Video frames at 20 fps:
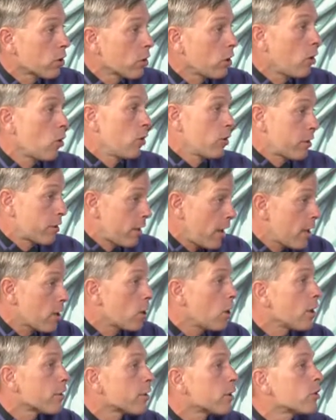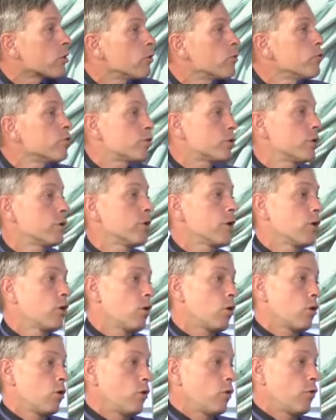or state constitution. There
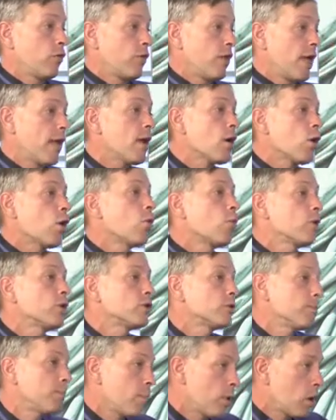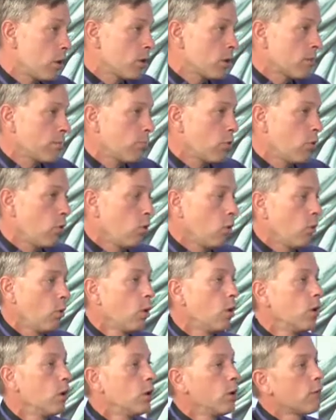are, they are responsible
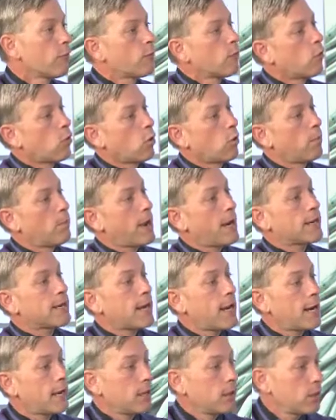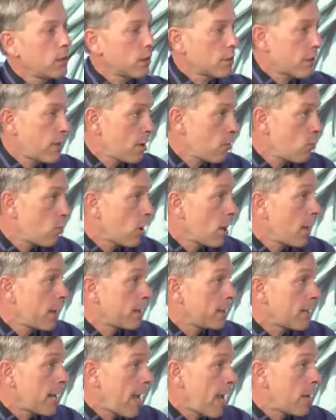for maintaining the
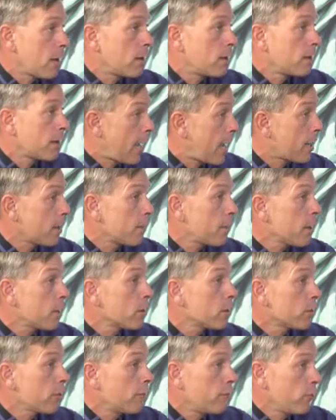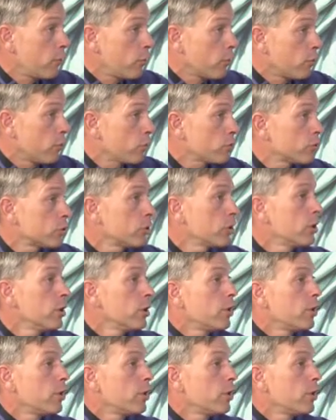statewide dat database of voters.